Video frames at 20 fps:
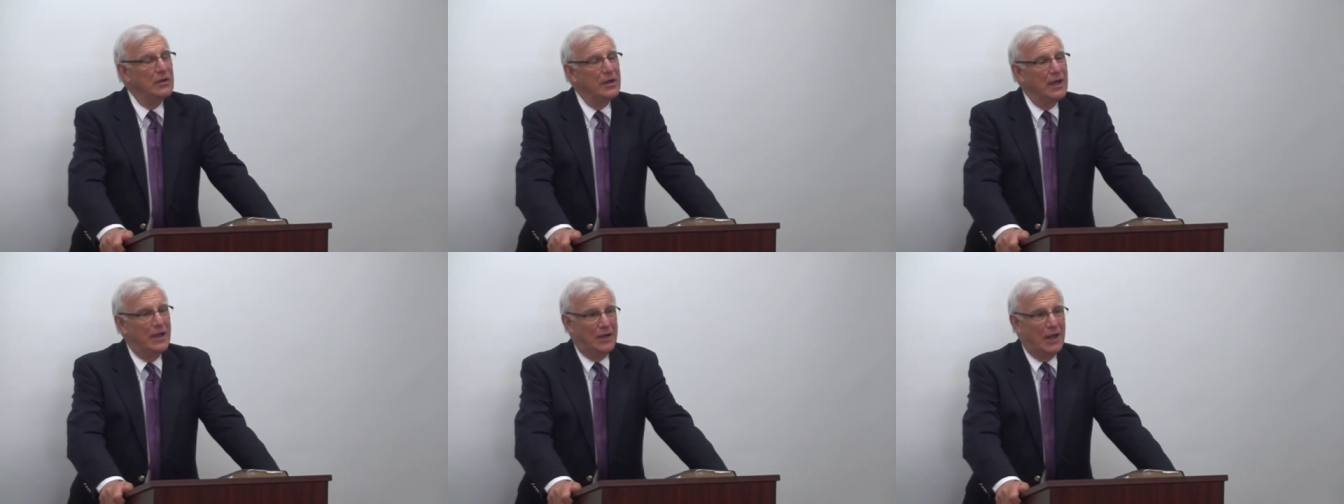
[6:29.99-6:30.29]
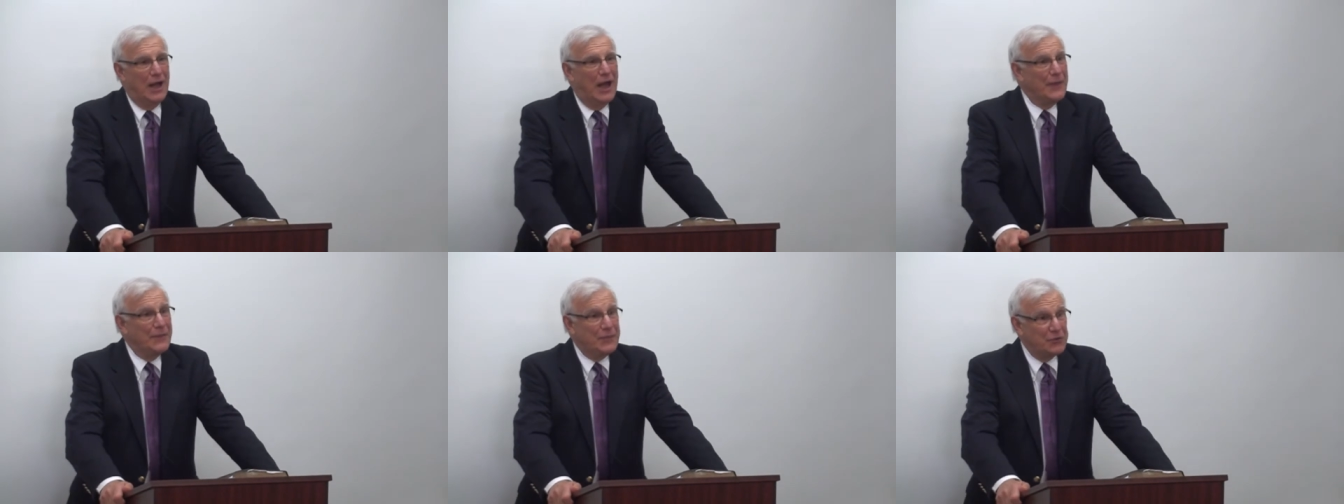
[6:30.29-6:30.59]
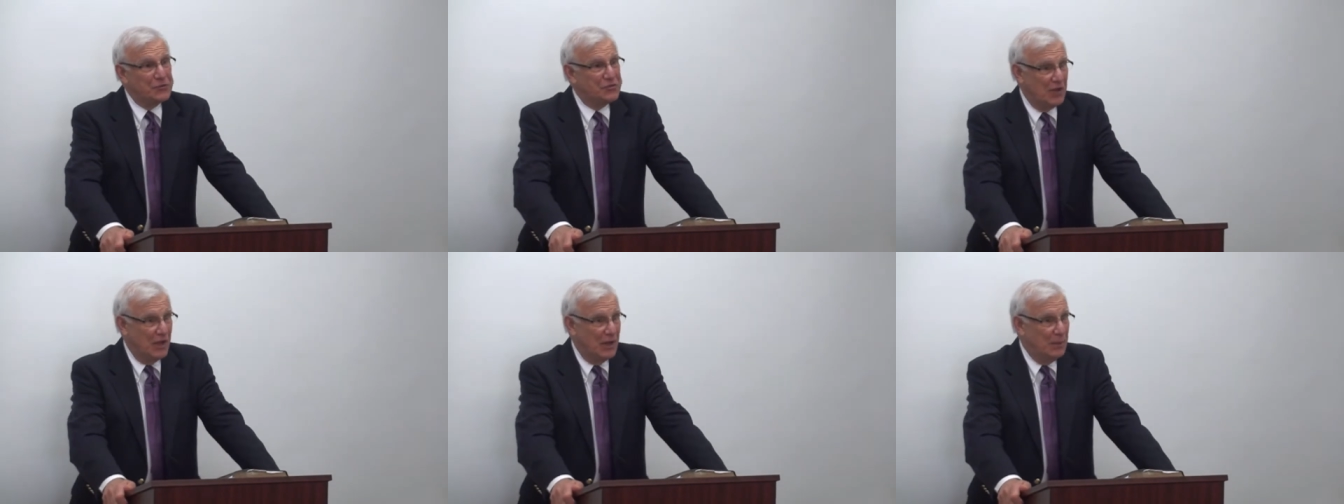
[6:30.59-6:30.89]
And I, at
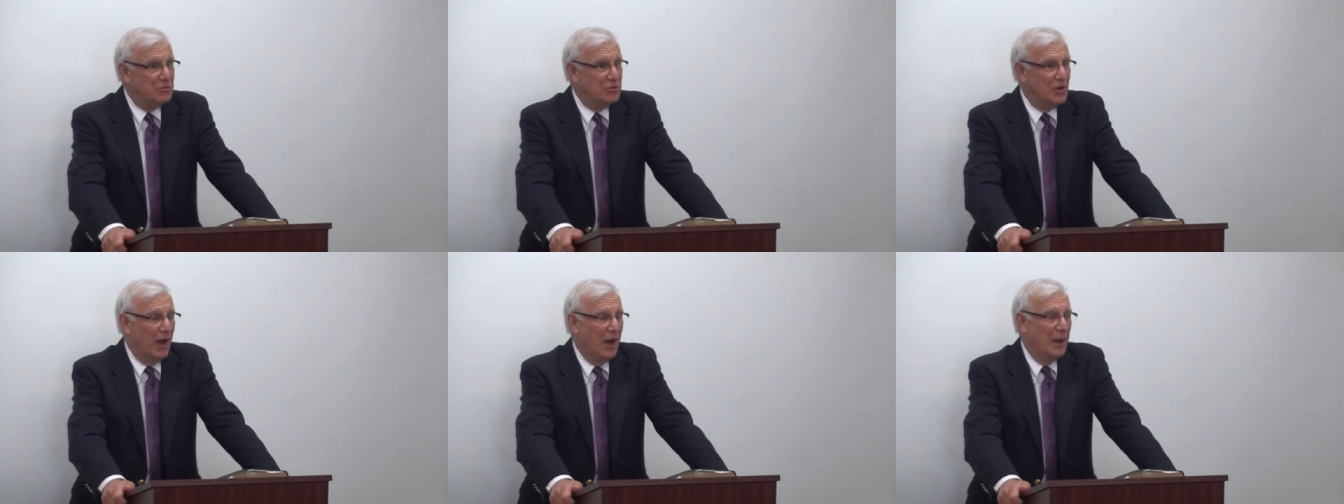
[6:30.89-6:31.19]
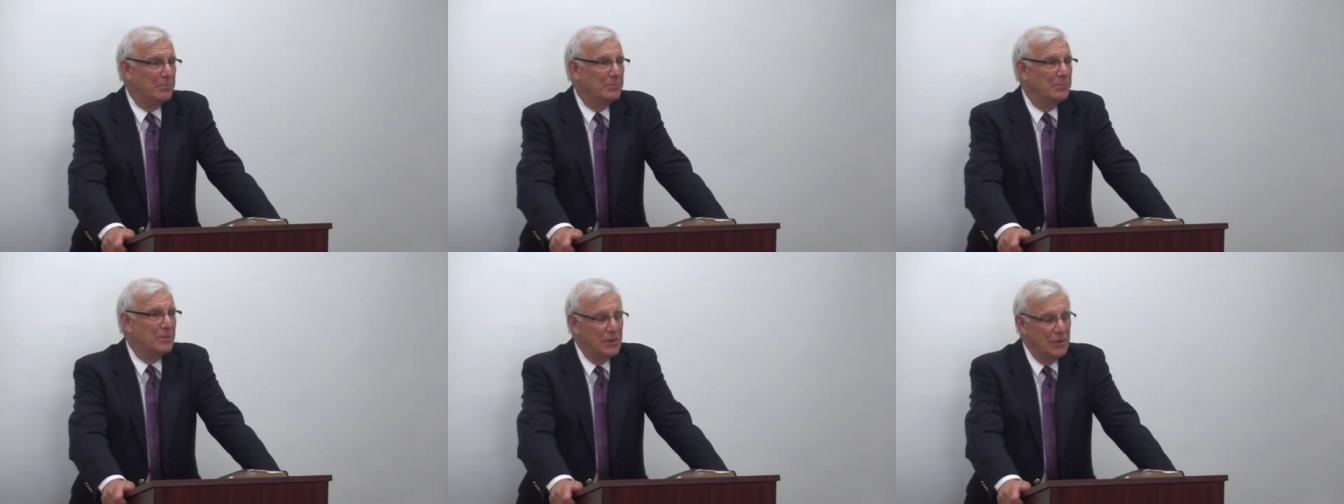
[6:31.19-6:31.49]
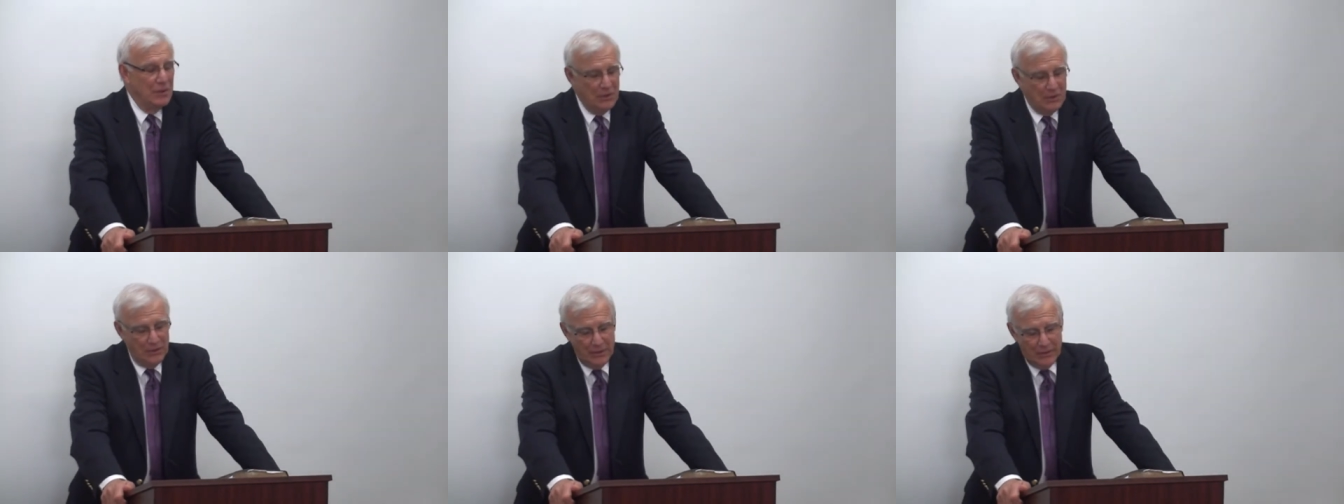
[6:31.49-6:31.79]
the same time,
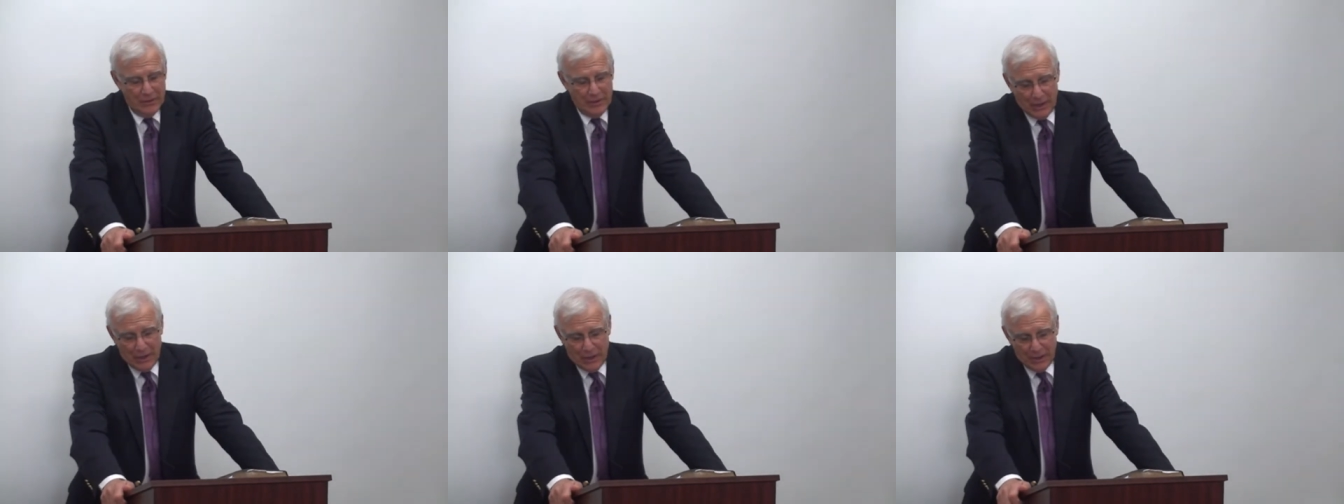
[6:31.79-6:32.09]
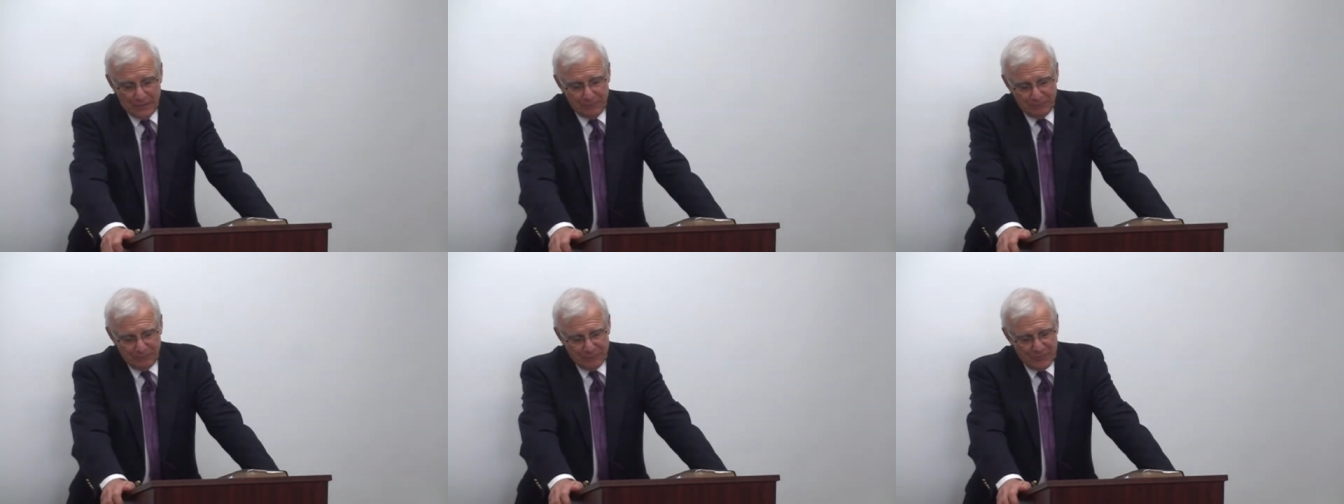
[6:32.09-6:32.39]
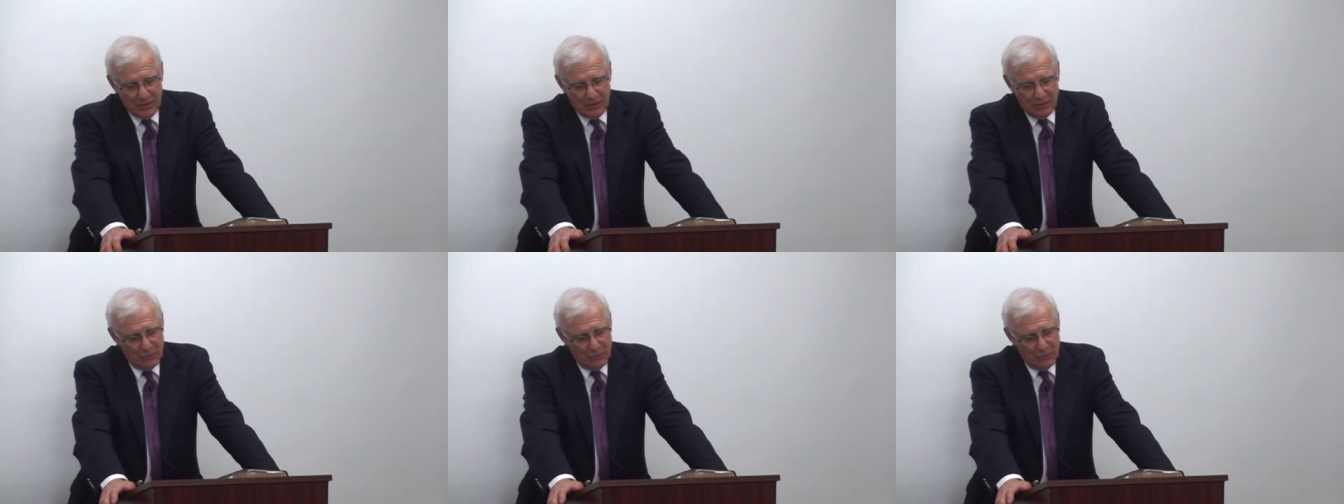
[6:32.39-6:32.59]
um,